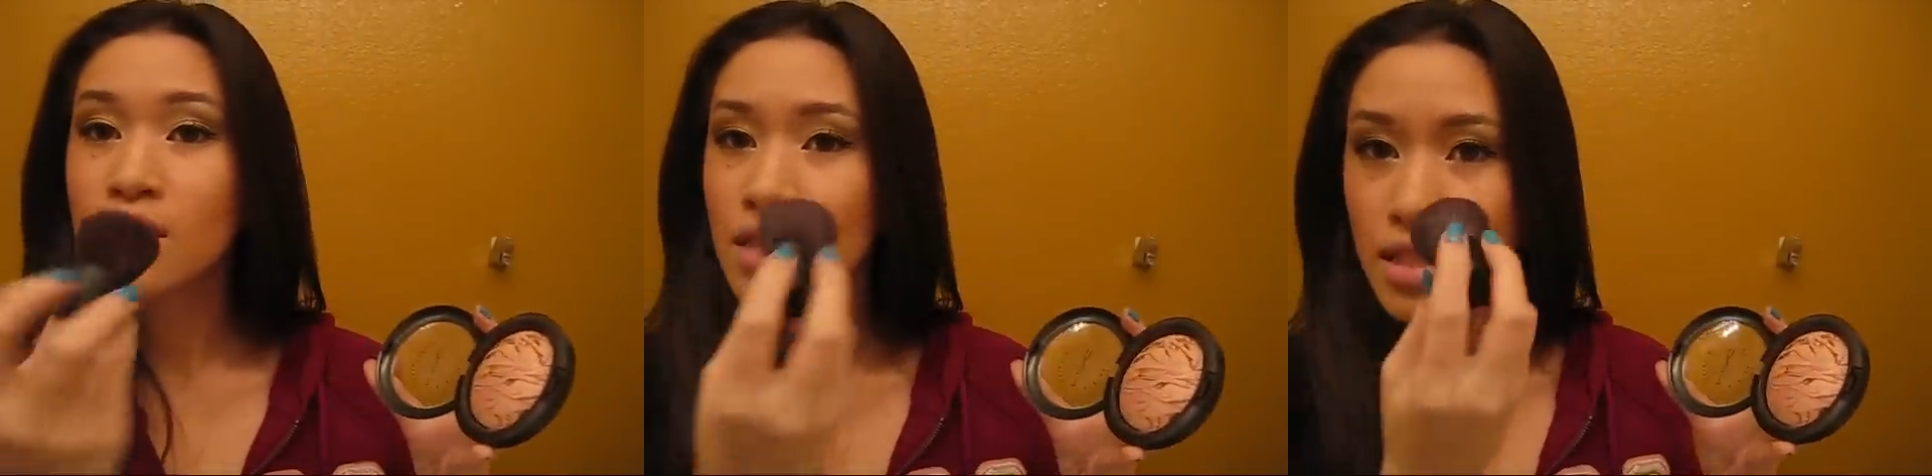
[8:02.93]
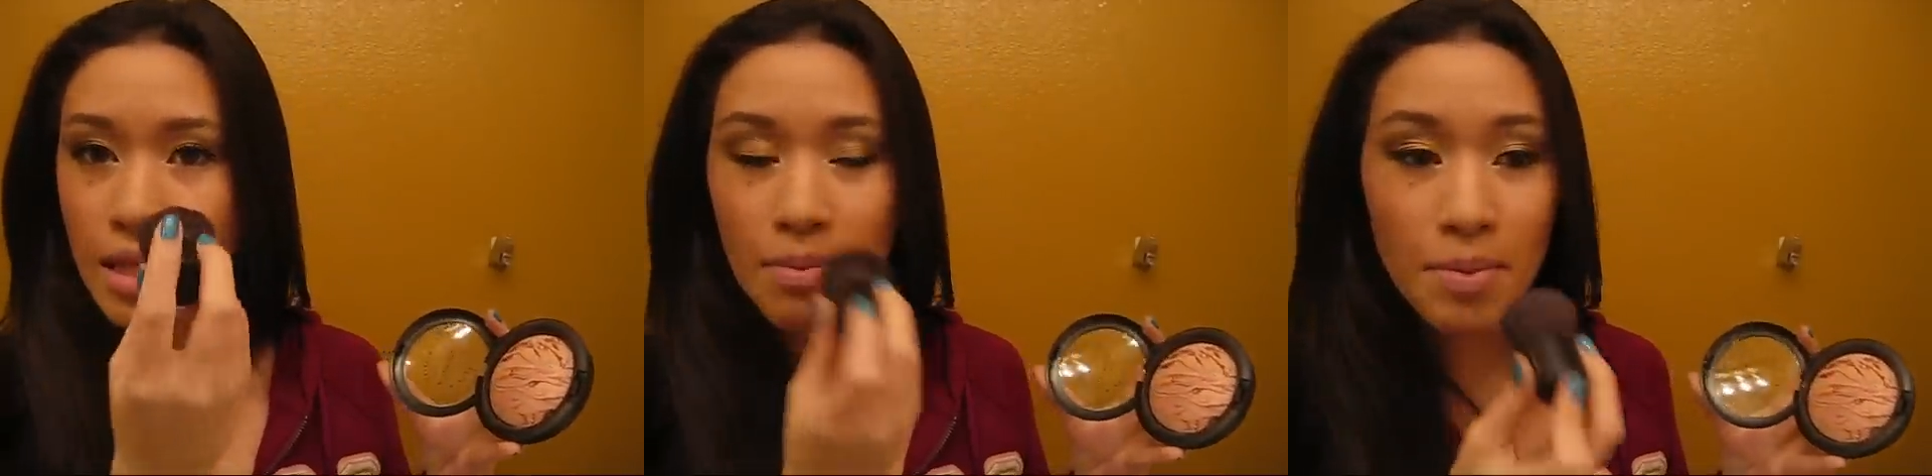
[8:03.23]
to the
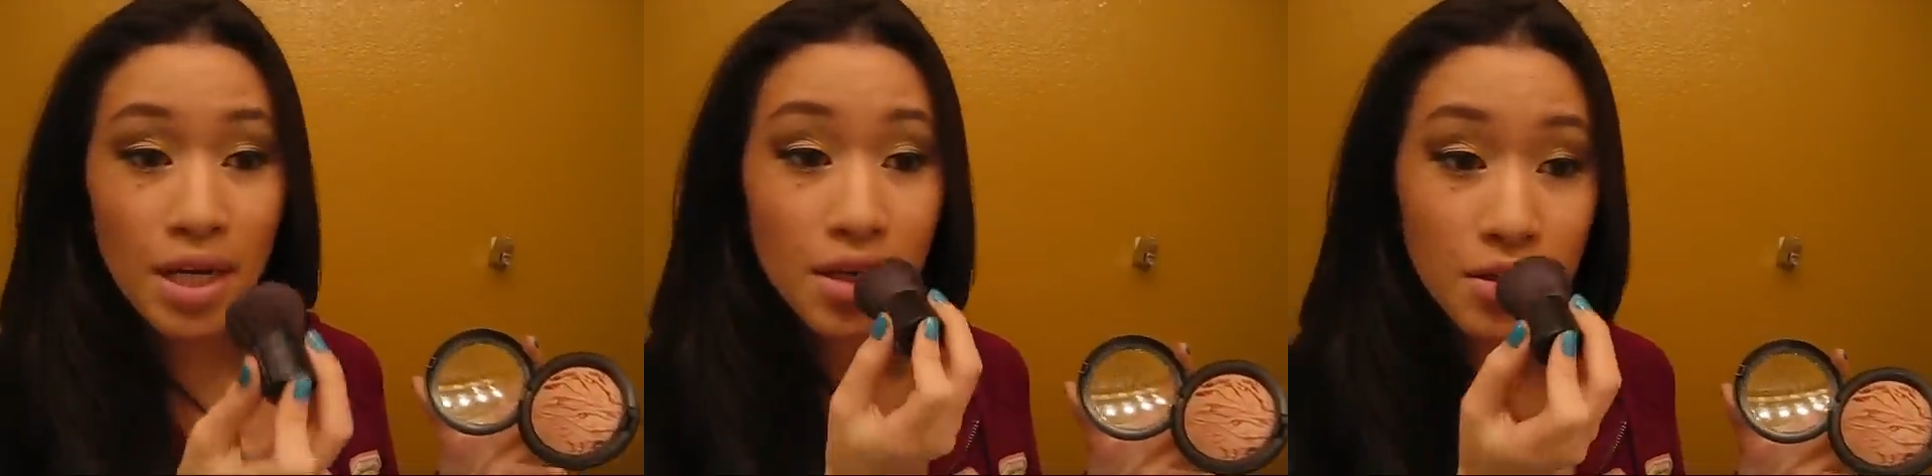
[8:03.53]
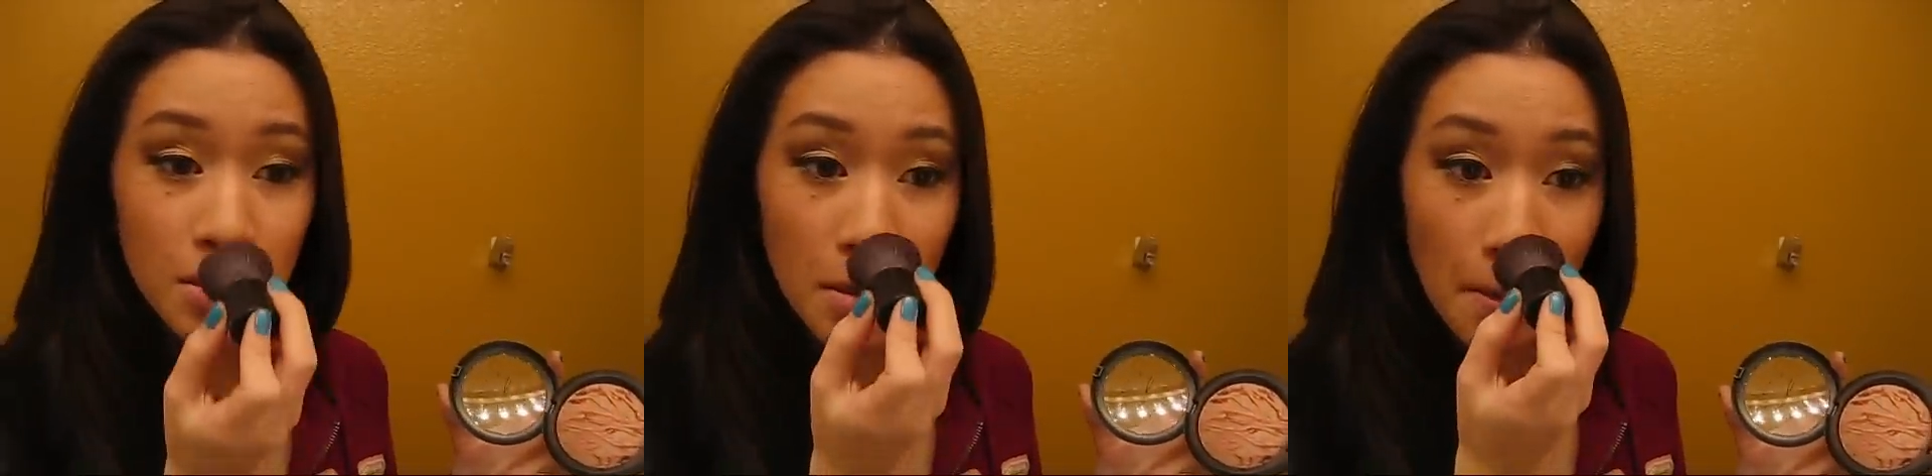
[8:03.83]
tip of my
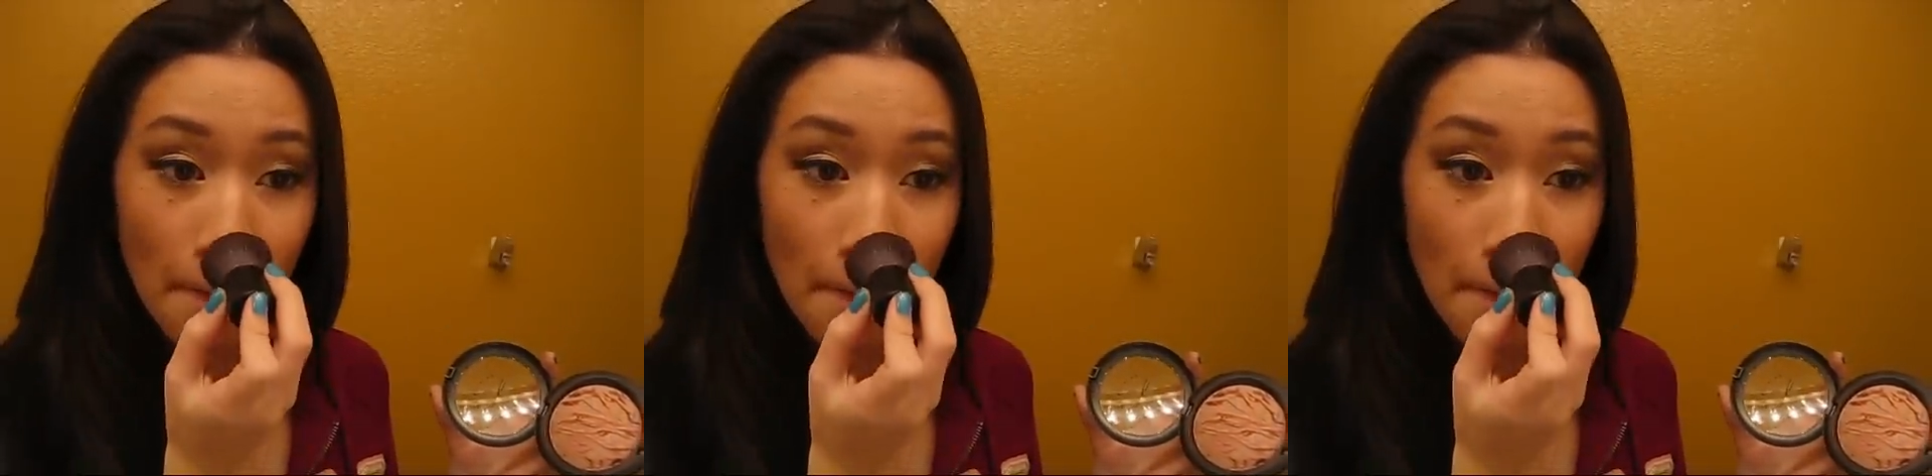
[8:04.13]
nose.